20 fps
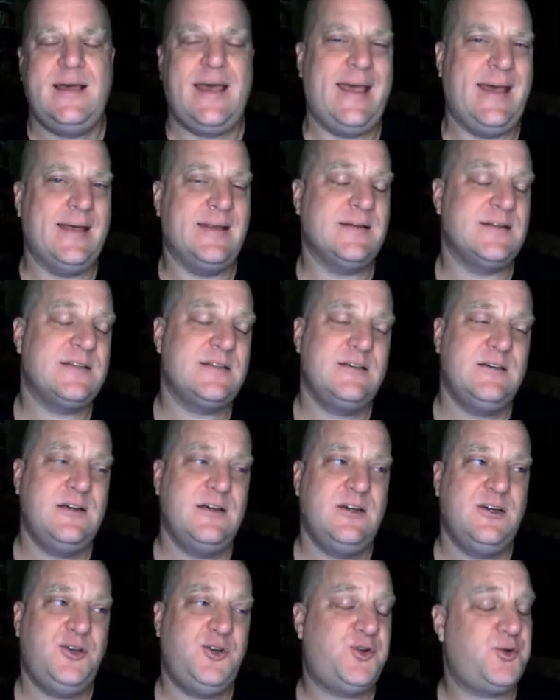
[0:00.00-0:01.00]
and
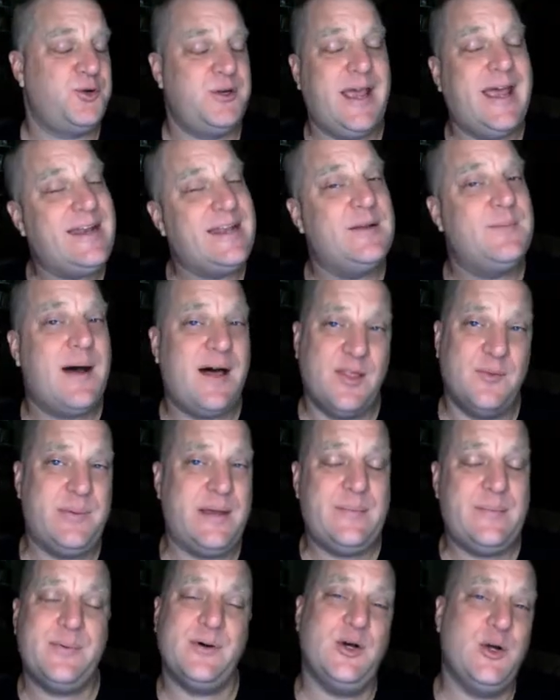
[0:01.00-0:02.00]
created by the
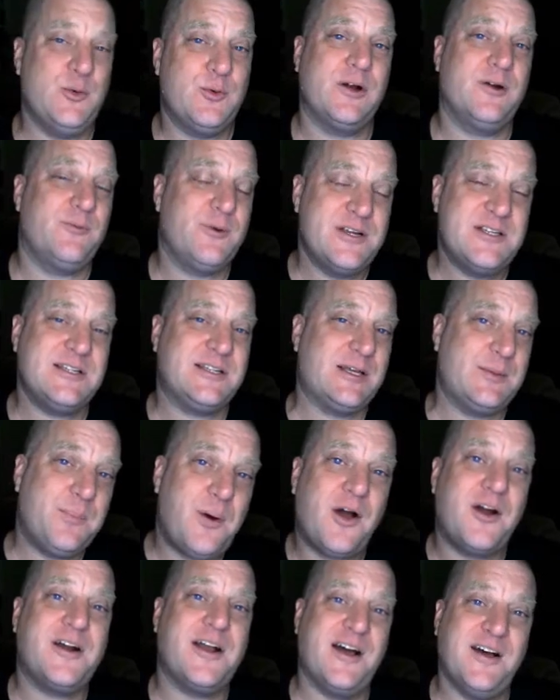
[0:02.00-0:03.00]
people who were originally
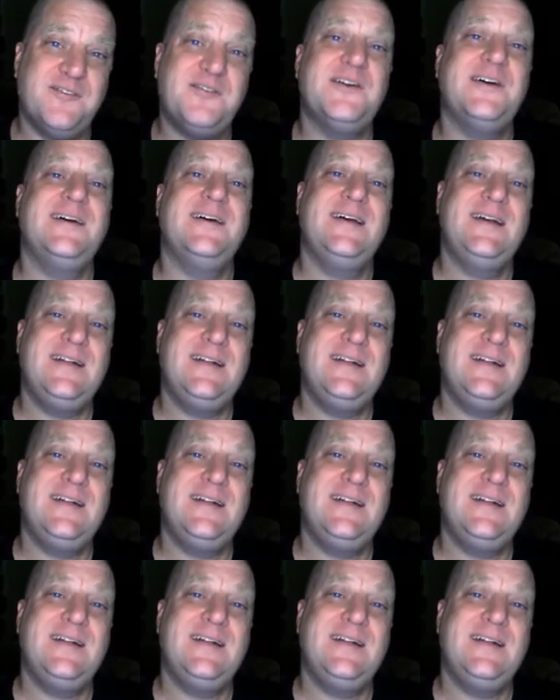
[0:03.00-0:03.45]
part of